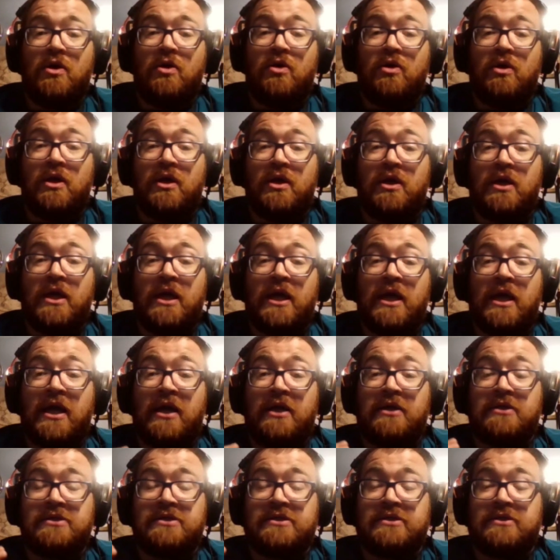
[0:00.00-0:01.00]

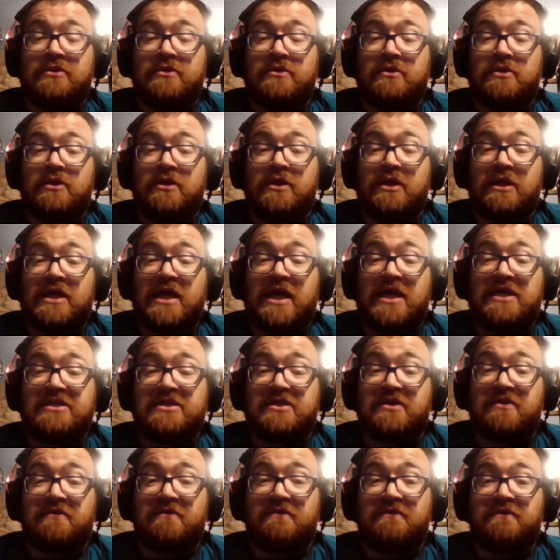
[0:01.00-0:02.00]
And in the case
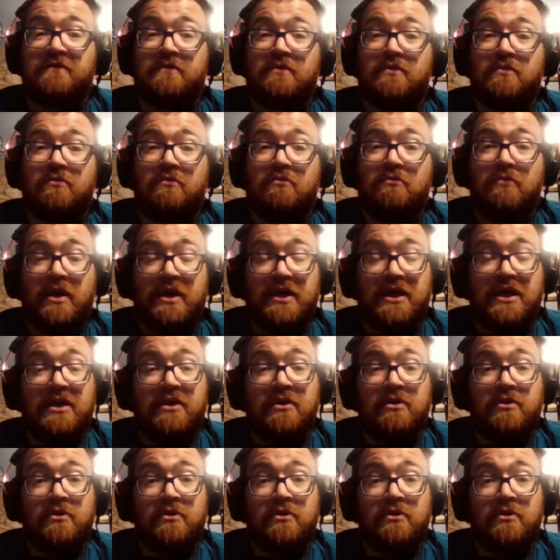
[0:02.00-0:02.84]
of money,